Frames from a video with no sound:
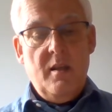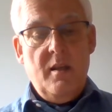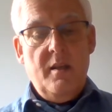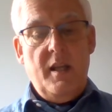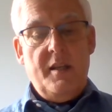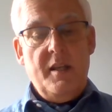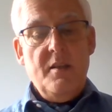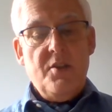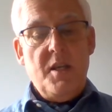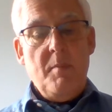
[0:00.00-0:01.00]
They
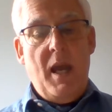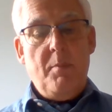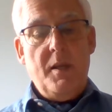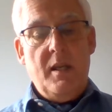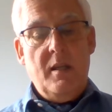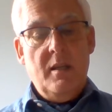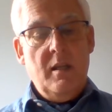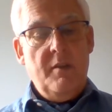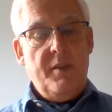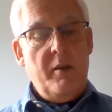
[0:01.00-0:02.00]
didn't seem happy
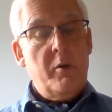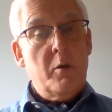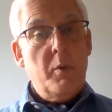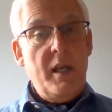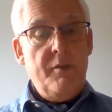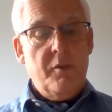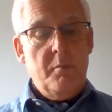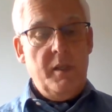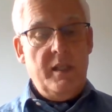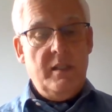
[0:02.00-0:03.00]
if they were away from
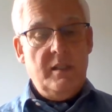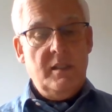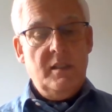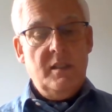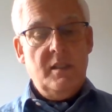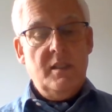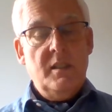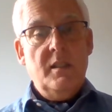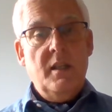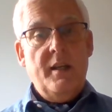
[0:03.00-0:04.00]
me,
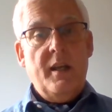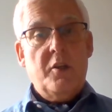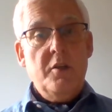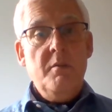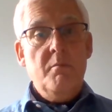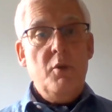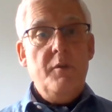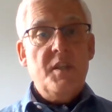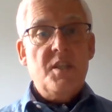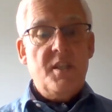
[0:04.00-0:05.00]
and I couldn't move
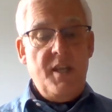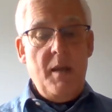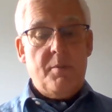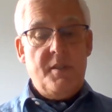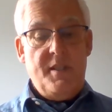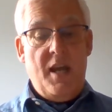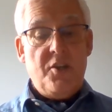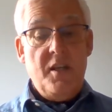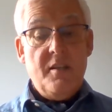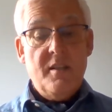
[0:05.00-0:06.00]
a step,
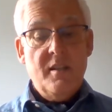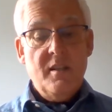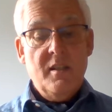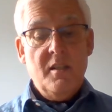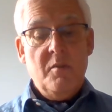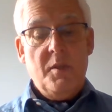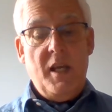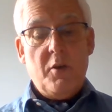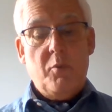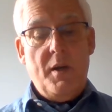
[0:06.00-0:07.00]
dash it,
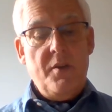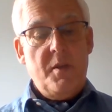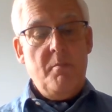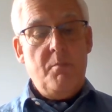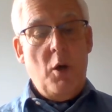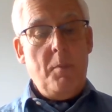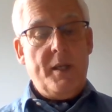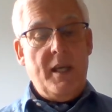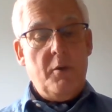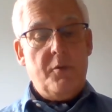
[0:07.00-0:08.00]
without one of them
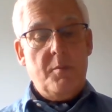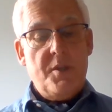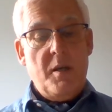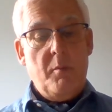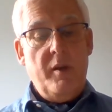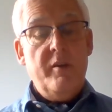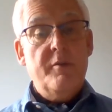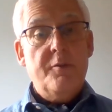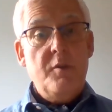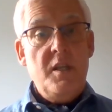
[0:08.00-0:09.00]
popping out from somewhere and
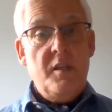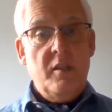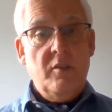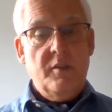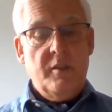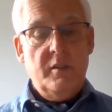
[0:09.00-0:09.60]
freezing on.